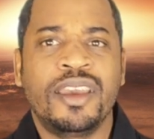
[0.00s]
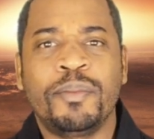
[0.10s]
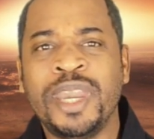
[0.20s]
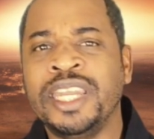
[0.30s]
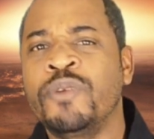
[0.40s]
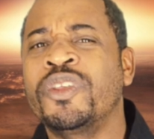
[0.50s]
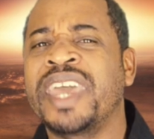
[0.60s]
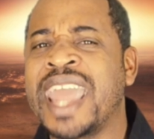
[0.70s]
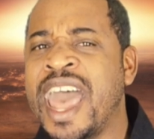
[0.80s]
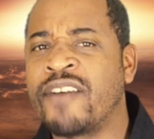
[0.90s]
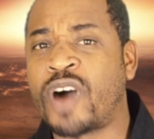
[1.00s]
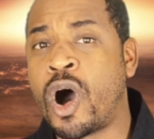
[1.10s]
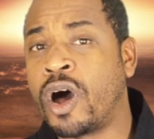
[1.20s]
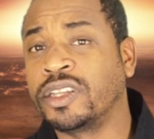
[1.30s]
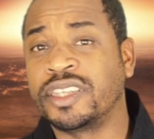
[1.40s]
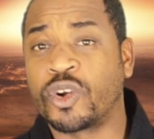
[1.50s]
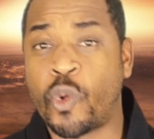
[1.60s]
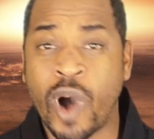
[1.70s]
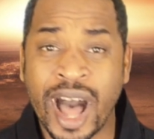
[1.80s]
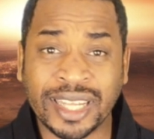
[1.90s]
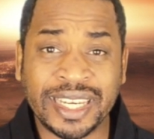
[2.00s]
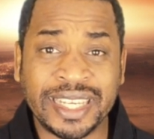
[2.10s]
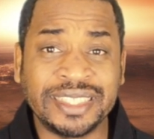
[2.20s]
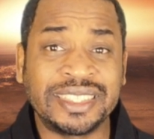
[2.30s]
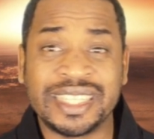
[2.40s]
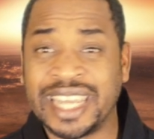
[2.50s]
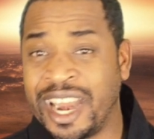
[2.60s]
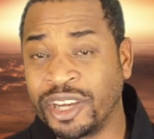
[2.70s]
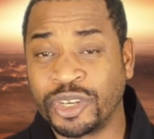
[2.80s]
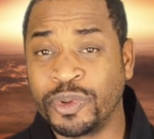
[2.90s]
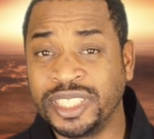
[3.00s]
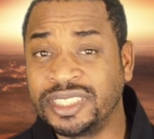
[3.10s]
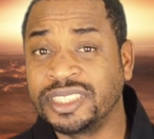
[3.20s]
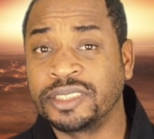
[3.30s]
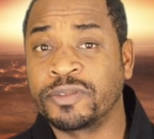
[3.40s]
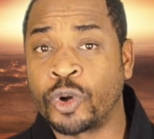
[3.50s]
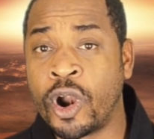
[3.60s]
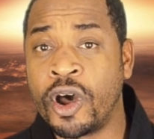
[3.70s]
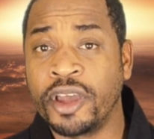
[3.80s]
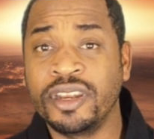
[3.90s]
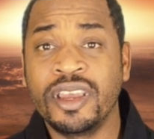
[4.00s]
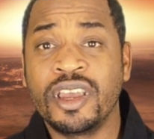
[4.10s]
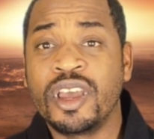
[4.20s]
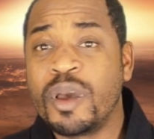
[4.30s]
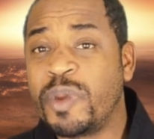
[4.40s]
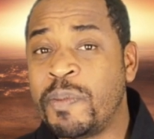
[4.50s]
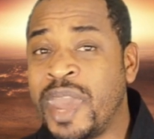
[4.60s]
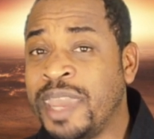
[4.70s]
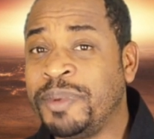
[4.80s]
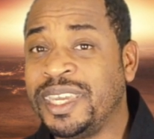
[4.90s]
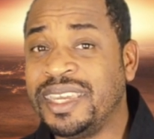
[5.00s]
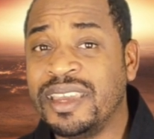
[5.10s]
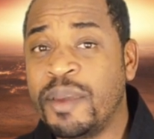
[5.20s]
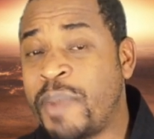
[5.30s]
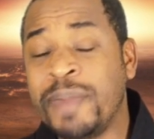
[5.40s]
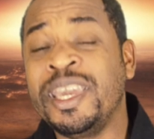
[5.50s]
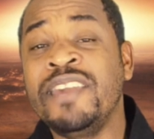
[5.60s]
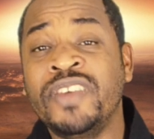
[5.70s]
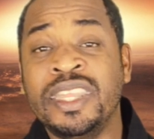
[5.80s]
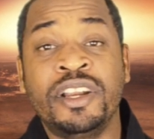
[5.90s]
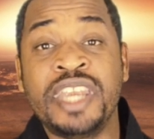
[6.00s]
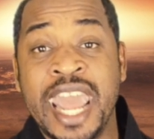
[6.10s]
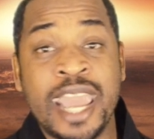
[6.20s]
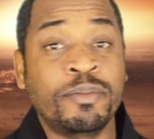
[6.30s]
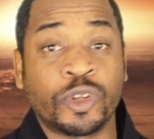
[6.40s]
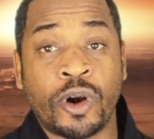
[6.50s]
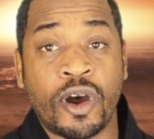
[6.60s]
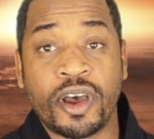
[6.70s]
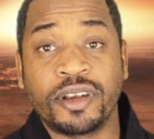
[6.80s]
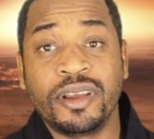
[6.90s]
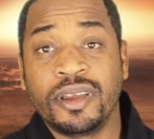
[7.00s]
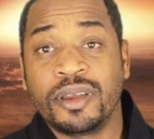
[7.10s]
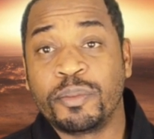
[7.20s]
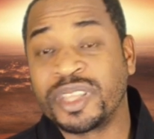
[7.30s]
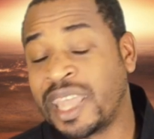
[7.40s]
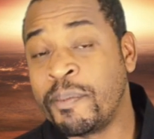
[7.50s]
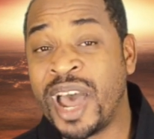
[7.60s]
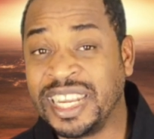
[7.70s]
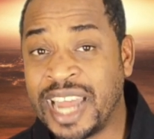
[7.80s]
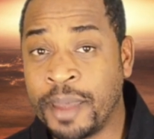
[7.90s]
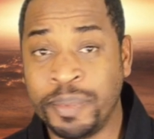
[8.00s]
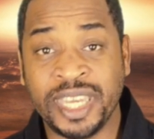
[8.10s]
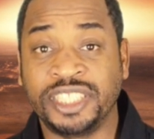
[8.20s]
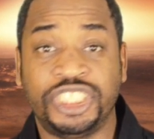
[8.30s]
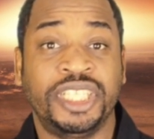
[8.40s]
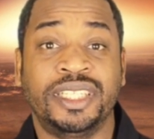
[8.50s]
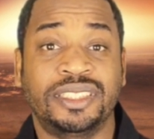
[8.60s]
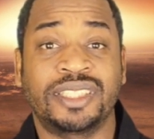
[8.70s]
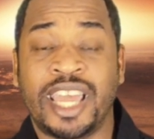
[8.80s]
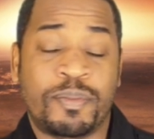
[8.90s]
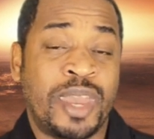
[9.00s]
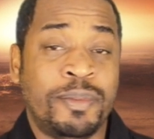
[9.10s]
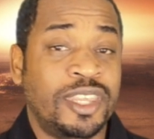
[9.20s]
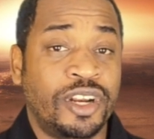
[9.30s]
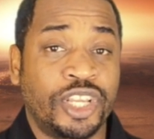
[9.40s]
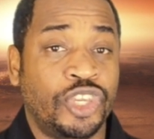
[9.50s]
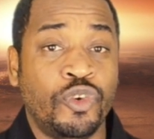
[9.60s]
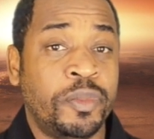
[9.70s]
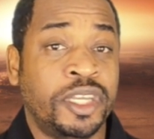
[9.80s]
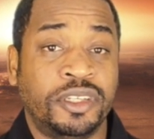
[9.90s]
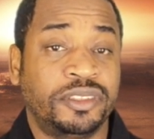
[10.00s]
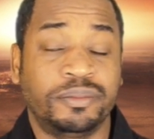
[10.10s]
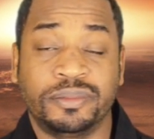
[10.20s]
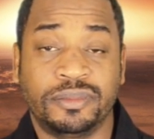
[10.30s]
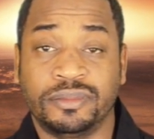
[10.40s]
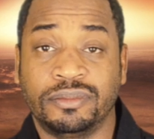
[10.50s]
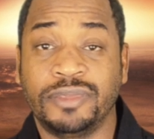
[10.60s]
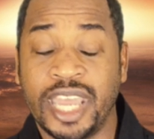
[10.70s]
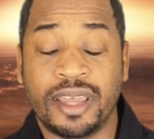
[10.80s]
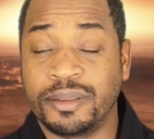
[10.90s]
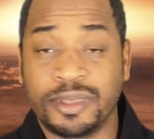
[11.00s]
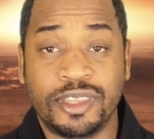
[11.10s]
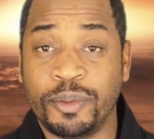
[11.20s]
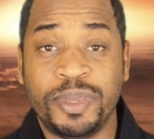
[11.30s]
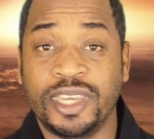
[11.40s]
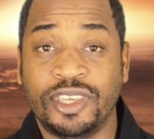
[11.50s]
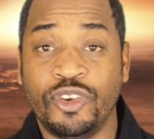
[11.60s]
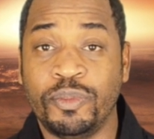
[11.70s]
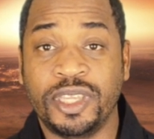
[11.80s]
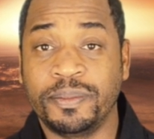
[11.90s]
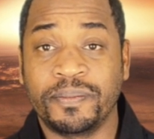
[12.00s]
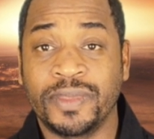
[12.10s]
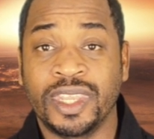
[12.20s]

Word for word: Meaning, will they have all of the qualities and characteristics of Thrawn, but maybe, maybe even their name Thrawn, but they might not be a Chiss, like maybe they're a human, or yeah, they'll be a human.